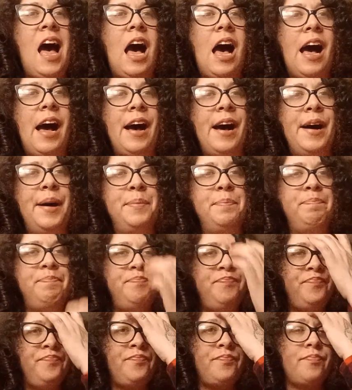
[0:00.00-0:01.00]

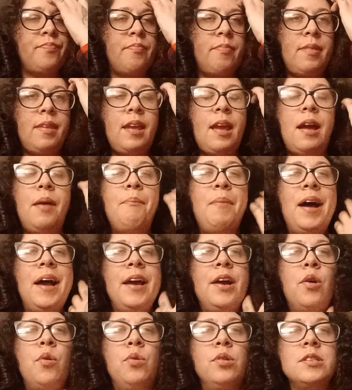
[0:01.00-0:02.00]
My
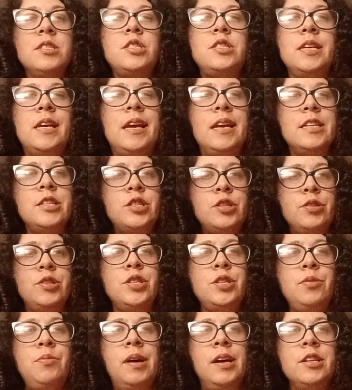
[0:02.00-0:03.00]
goal is to get to
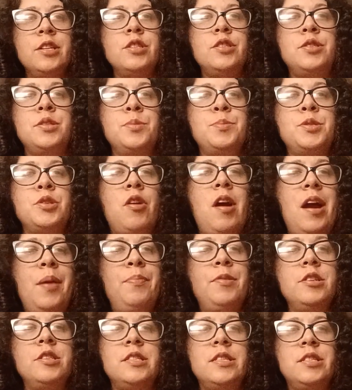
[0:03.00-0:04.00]
200
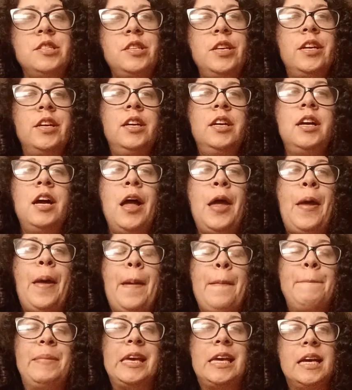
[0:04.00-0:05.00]
subscribers this year,
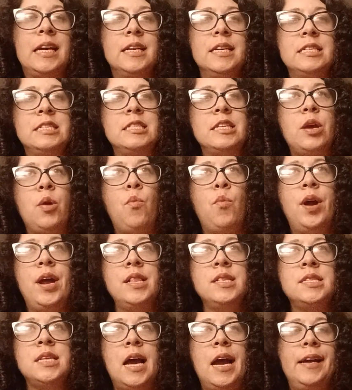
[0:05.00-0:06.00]
because
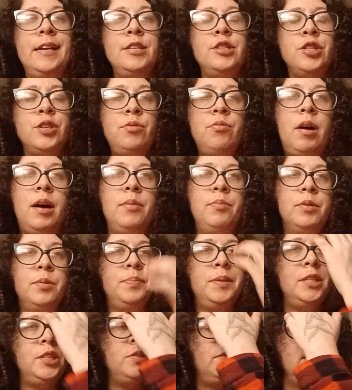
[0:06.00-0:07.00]
once I do, I will
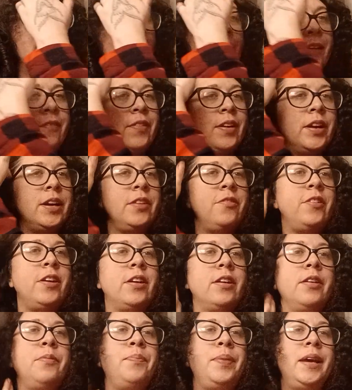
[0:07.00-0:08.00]
be doing a very,
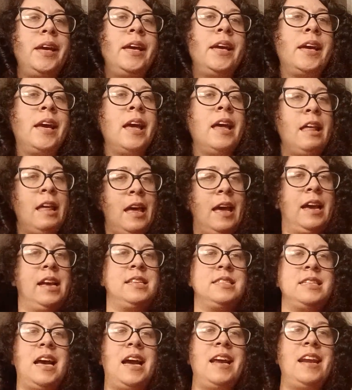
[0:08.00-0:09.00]
very big,
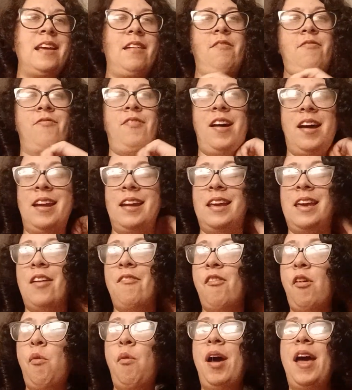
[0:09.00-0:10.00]
exciting, fun
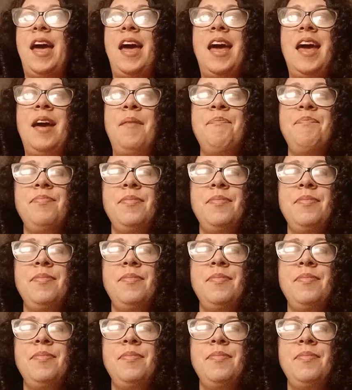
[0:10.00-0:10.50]
giveaway.